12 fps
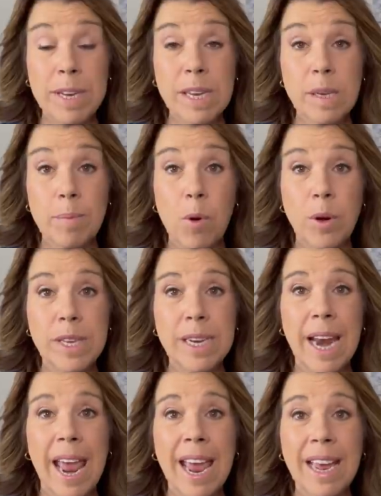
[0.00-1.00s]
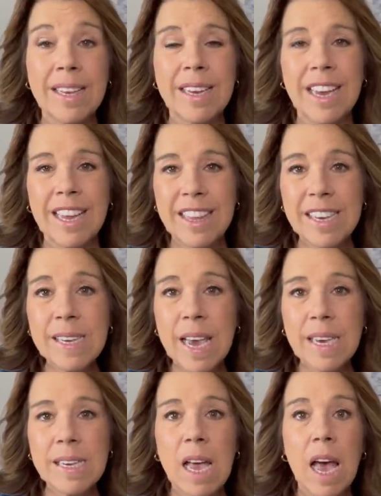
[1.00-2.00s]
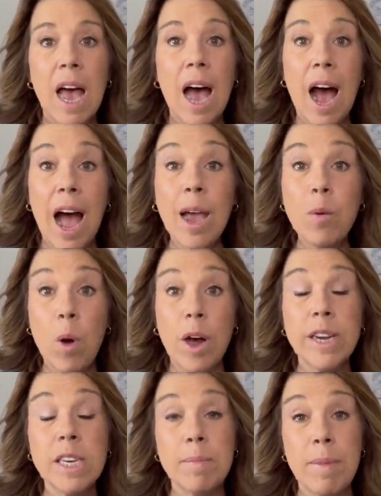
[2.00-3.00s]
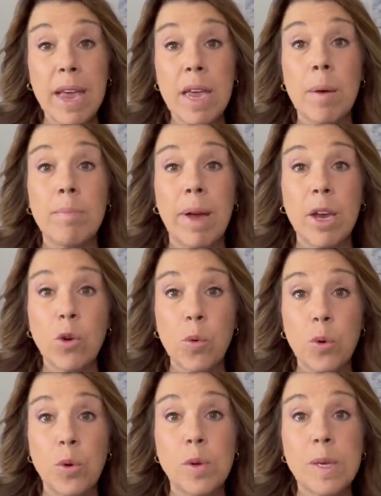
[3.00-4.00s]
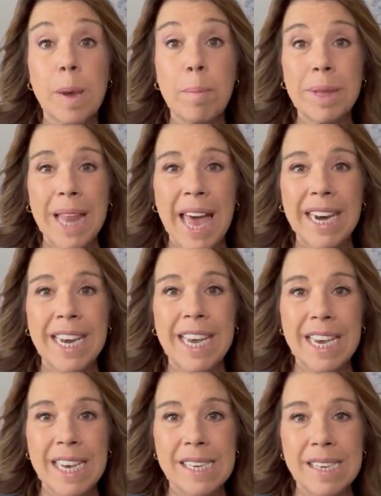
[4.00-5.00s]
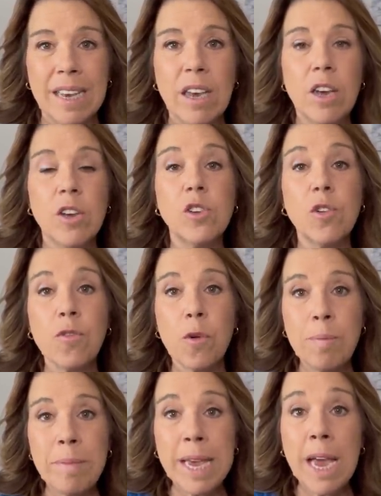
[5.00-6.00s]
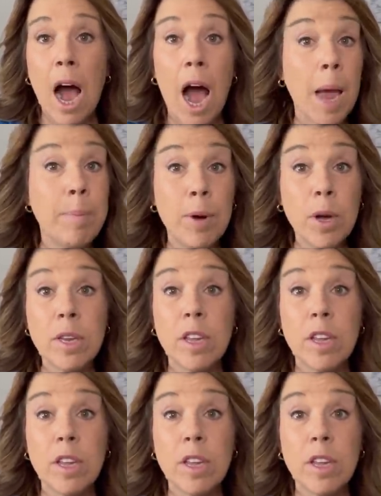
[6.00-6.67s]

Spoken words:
disappointed. And in this case, I wanted to make my cruise planning easy. So for me, I booked